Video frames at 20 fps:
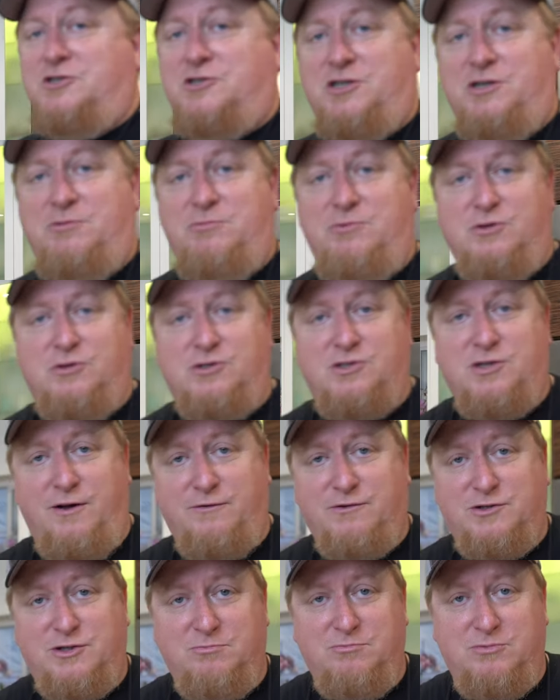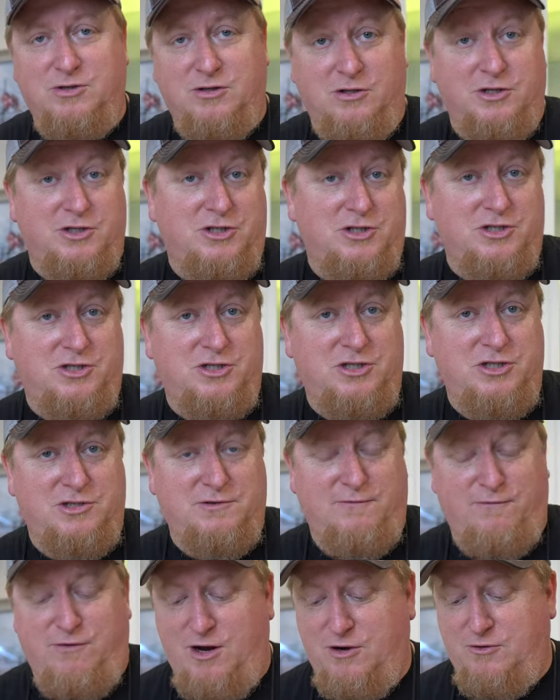to steam yourself some delicious
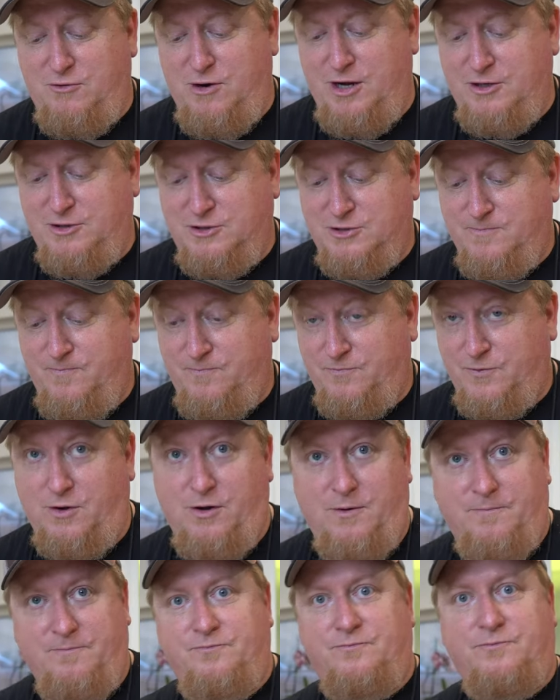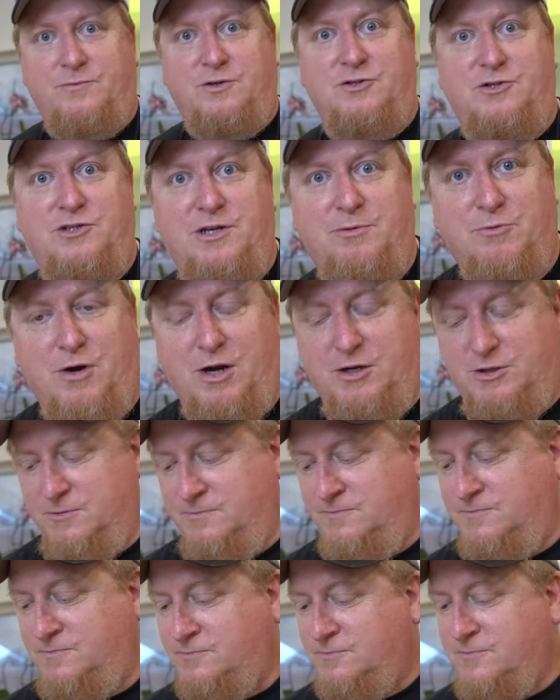seasoned fried rice, steamed rice.
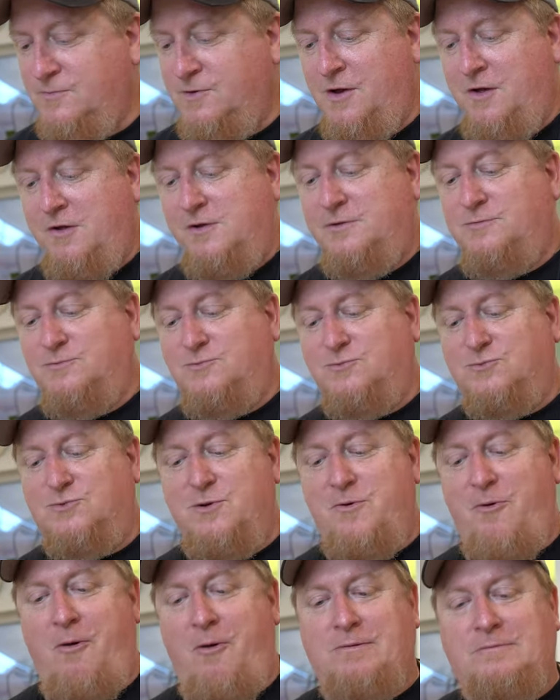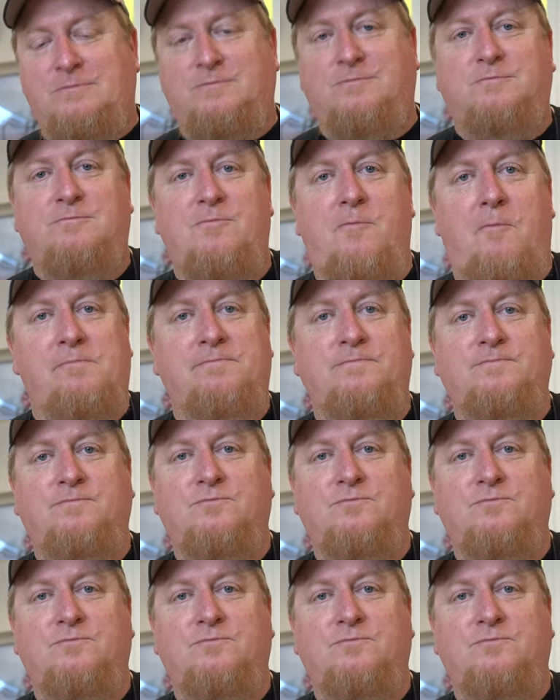Always perfect.